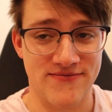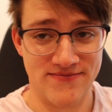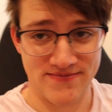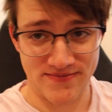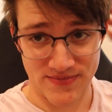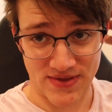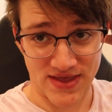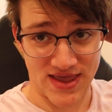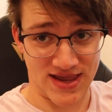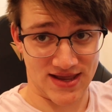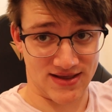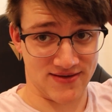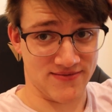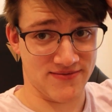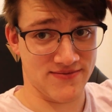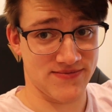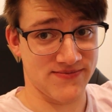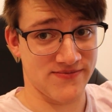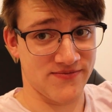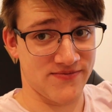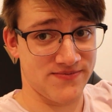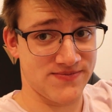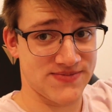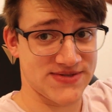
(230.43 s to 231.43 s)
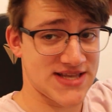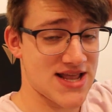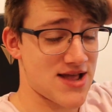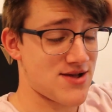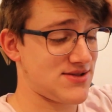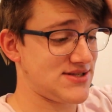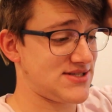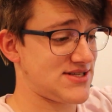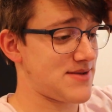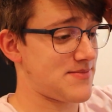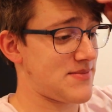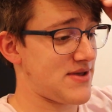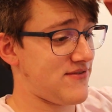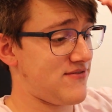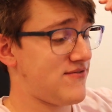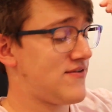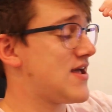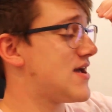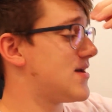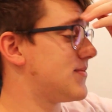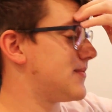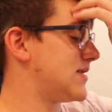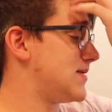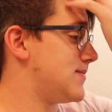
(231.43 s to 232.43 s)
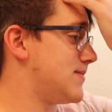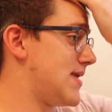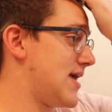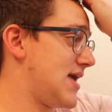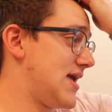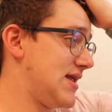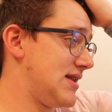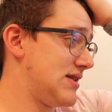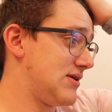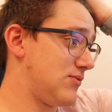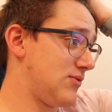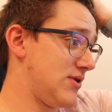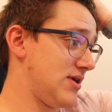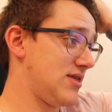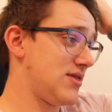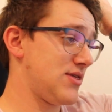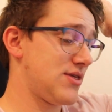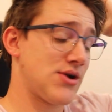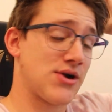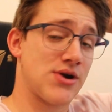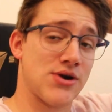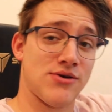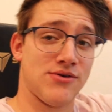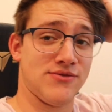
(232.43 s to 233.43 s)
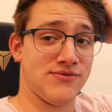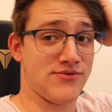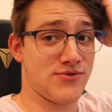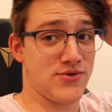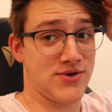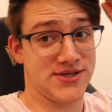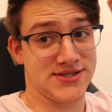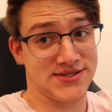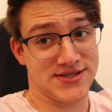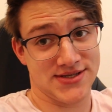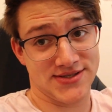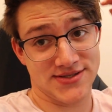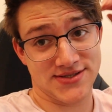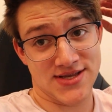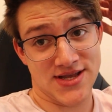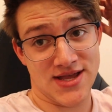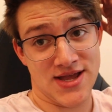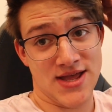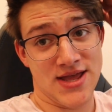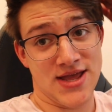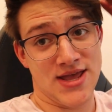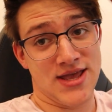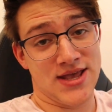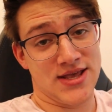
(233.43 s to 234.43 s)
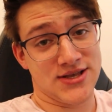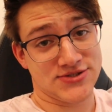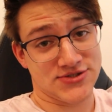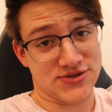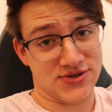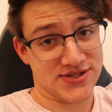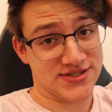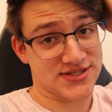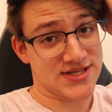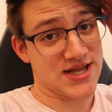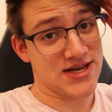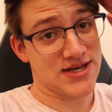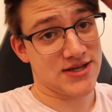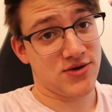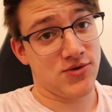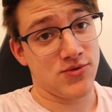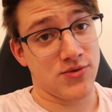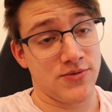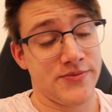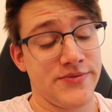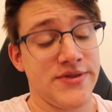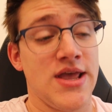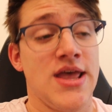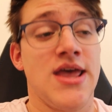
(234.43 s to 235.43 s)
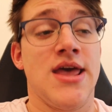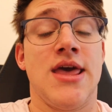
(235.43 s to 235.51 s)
like, sounds that my family made with their own voices. So that's kind of cool.